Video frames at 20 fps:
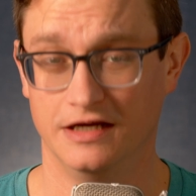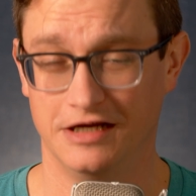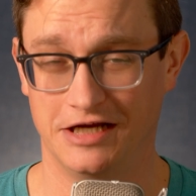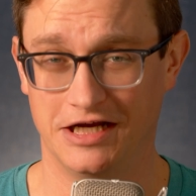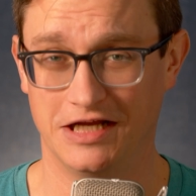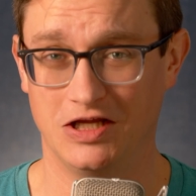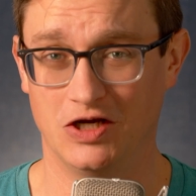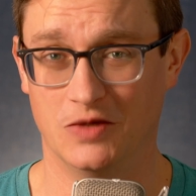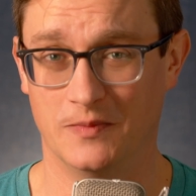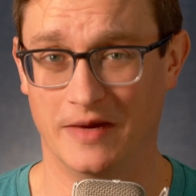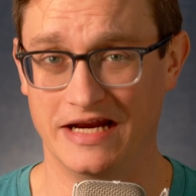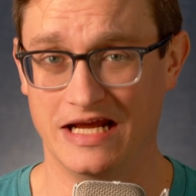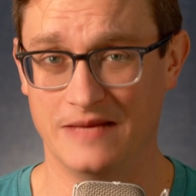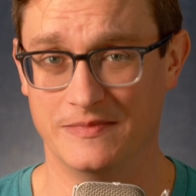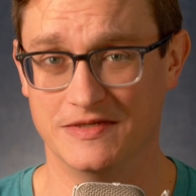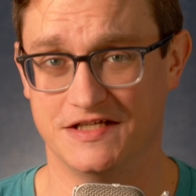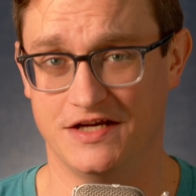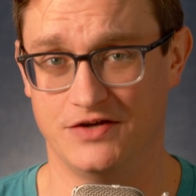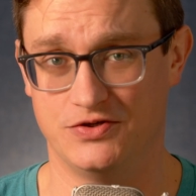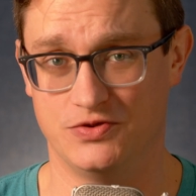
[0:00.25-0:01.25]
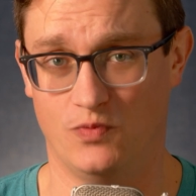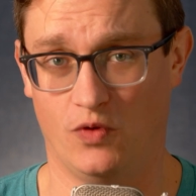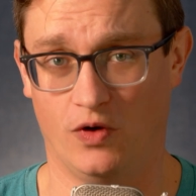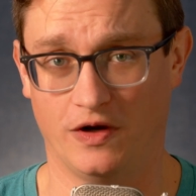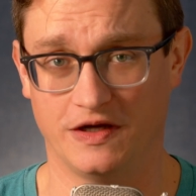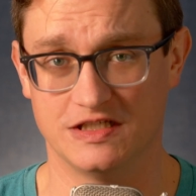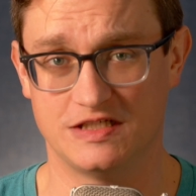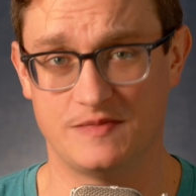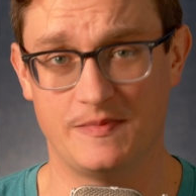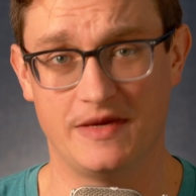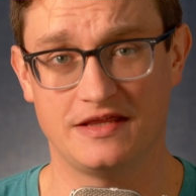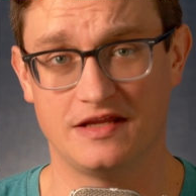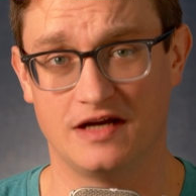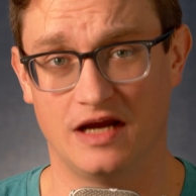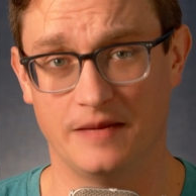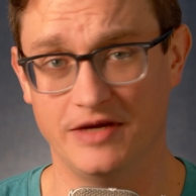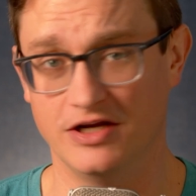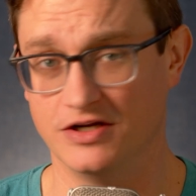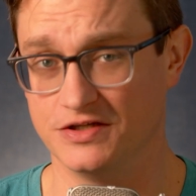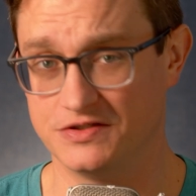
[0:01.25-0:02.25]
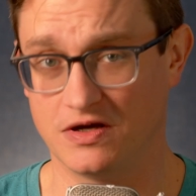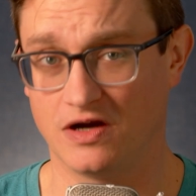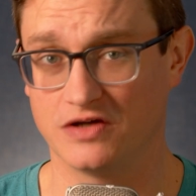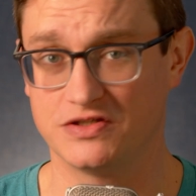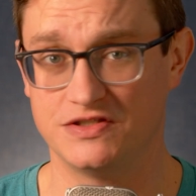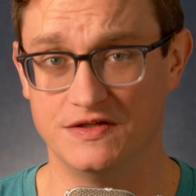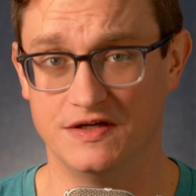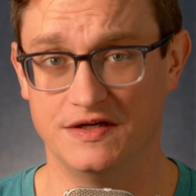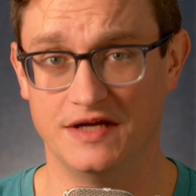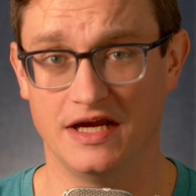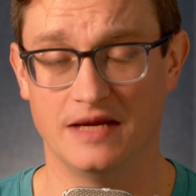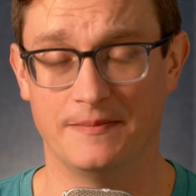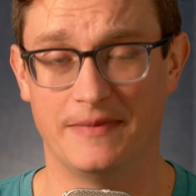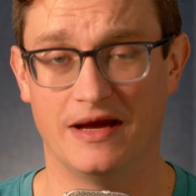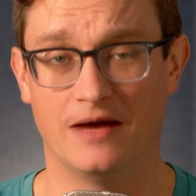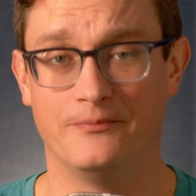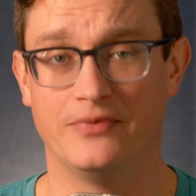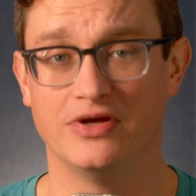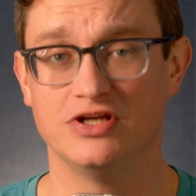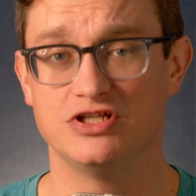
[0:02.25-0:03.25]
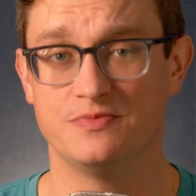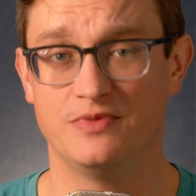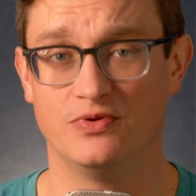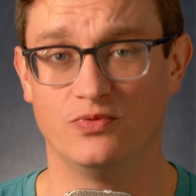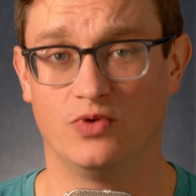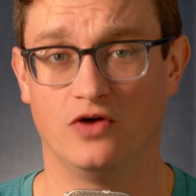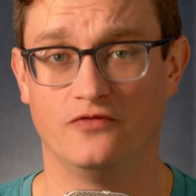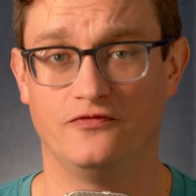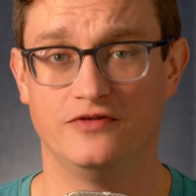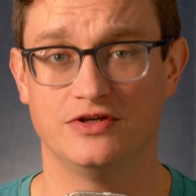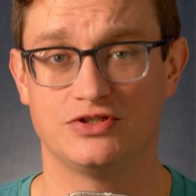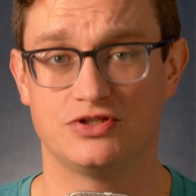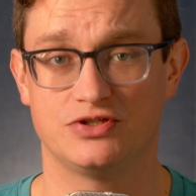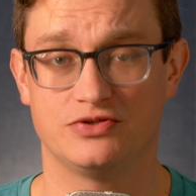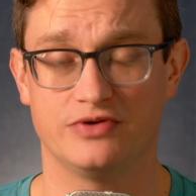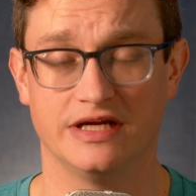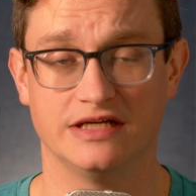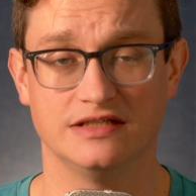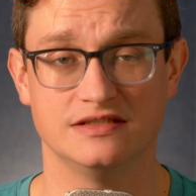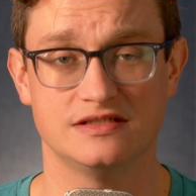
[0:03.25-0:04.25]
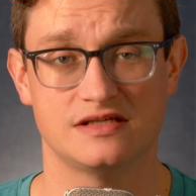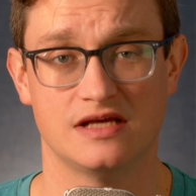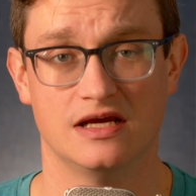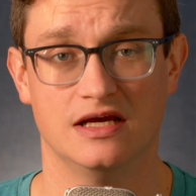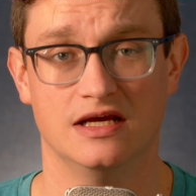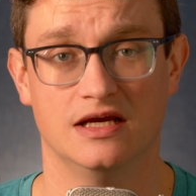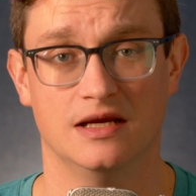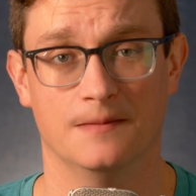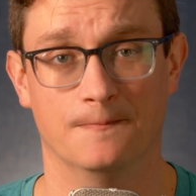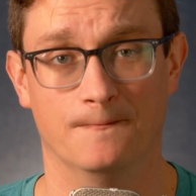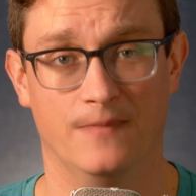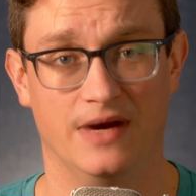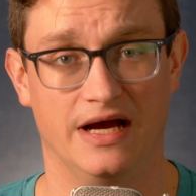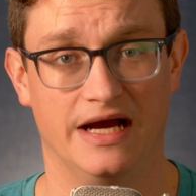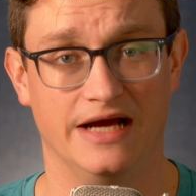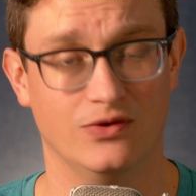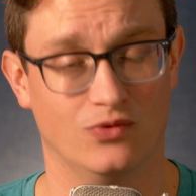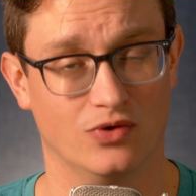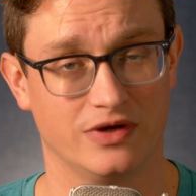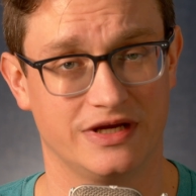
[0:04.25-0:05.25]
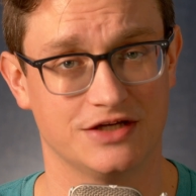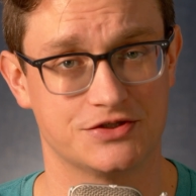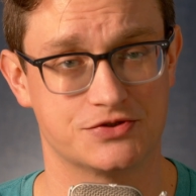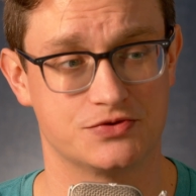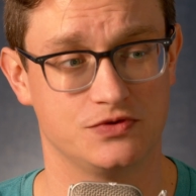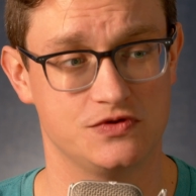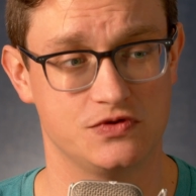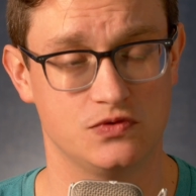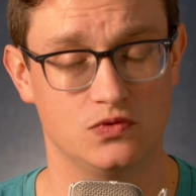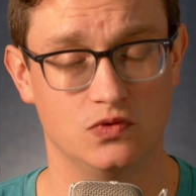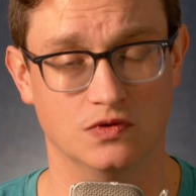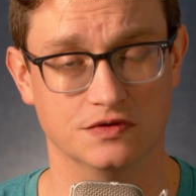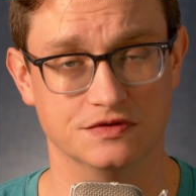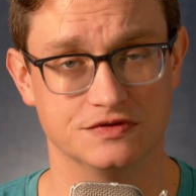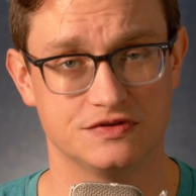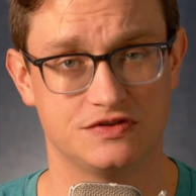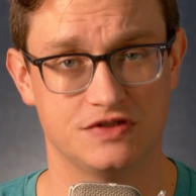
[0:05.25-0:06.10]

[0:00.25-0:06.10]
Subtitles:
Hello, my name is Andrew Morgan Smith, and I'm here to talk to you today about Benjamin Wallfisch Strings by Orchestral Tools.